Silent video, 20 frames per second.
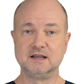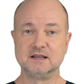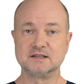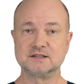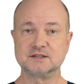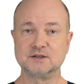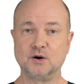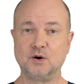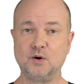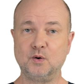
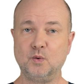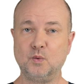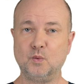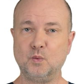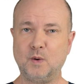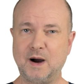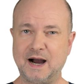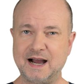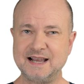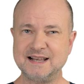So,
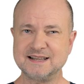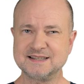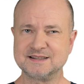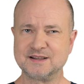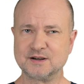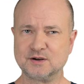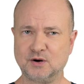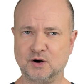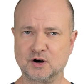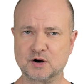why is
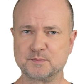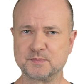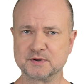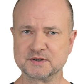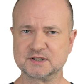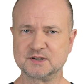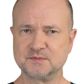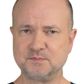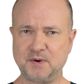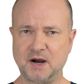the
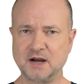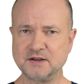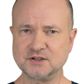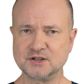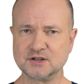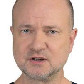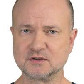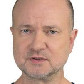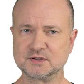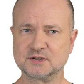corpus
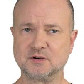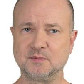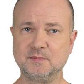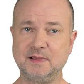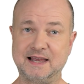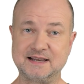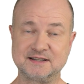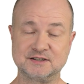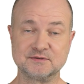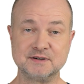spongiosum
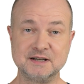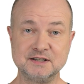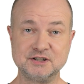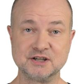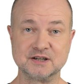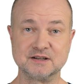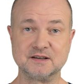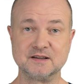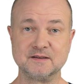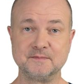less
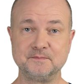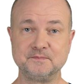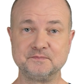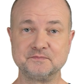rigid?